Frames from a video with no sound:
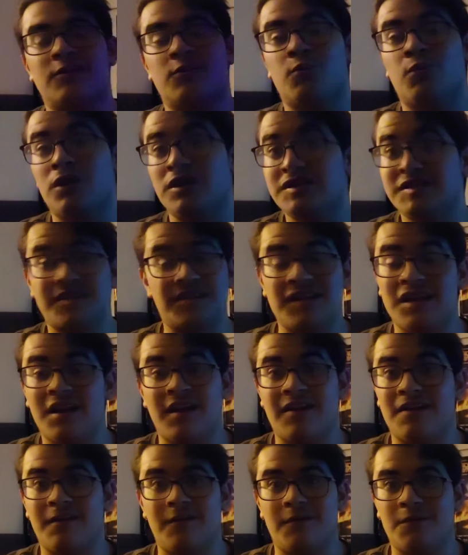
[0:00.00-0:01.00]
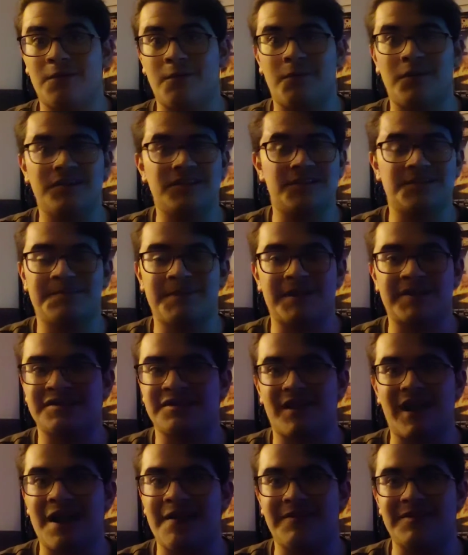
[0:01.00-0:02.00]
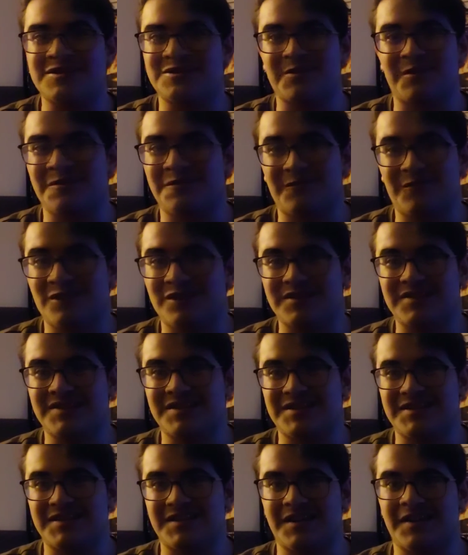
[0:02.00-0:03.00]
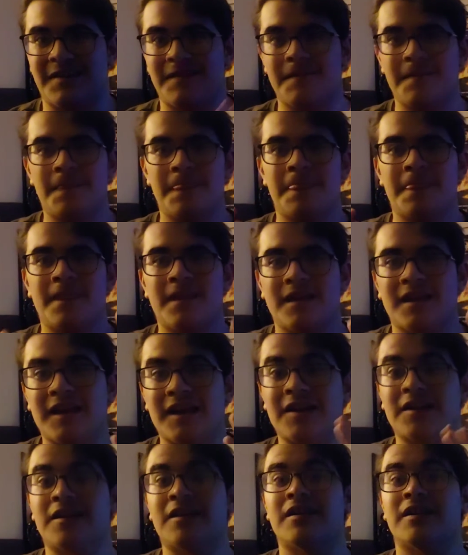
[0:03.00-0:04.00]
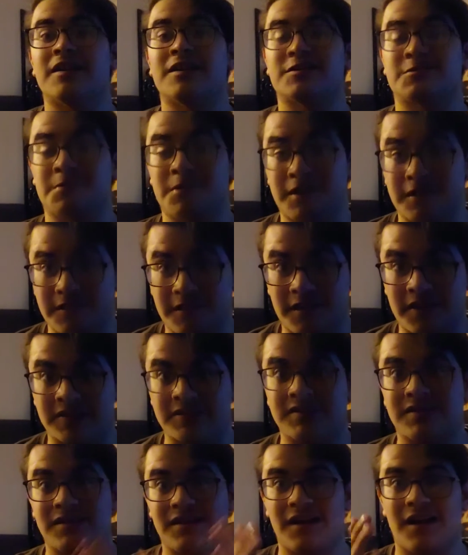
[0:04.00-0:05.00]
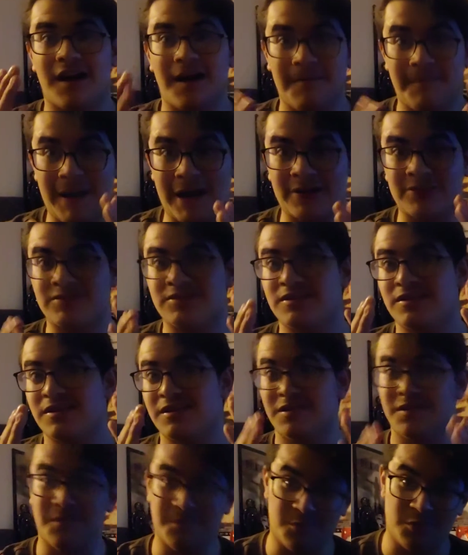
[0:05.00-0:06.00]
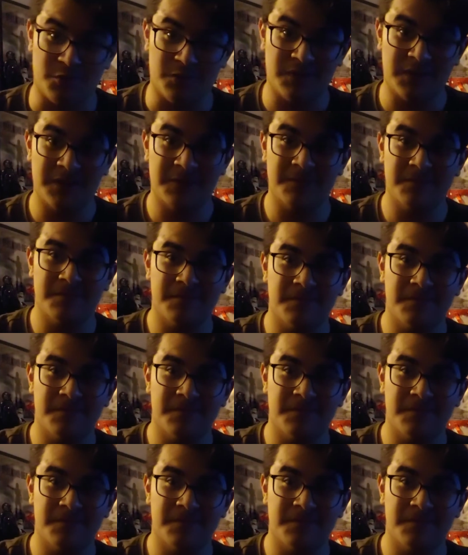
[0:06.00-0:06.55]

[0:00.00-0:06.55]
What does Pixar have in store for us this year? Here is what I thought about the movie.